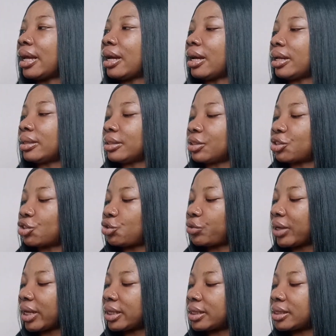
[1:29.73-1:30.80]
the
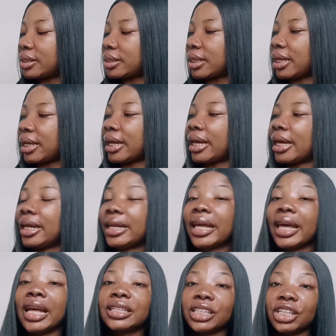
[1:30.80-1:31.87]
straights in 8
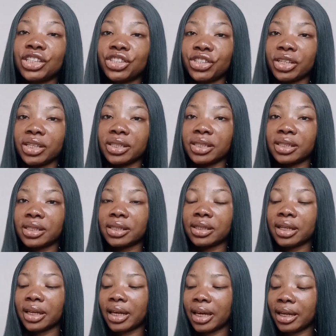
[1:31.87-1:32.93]
inches.
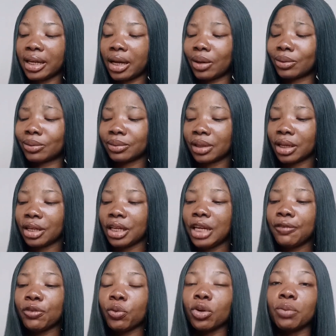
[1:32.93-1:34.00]
Okay, now if you want
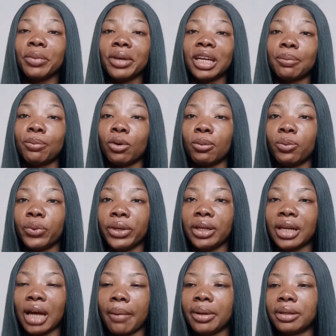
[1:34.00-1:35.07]
to make a bob wig, I
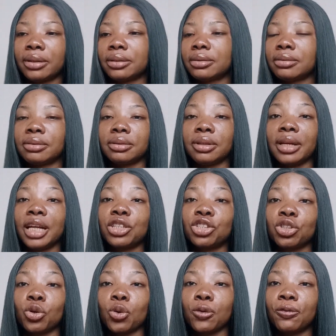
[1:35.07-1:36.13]
mean the length you go
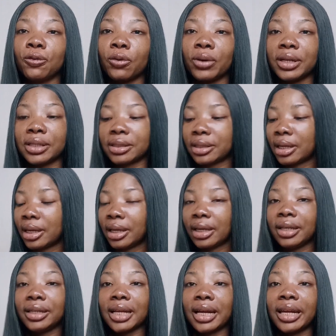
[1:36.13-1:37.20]
for is either
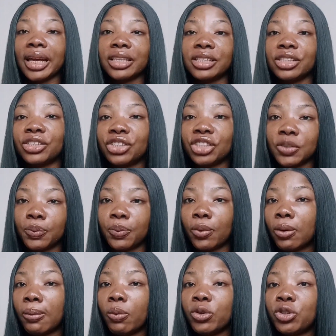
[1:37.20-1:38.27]
an 8 inches bob,
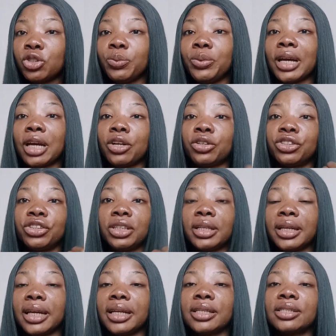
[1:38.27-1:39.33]
which should be at your chin length,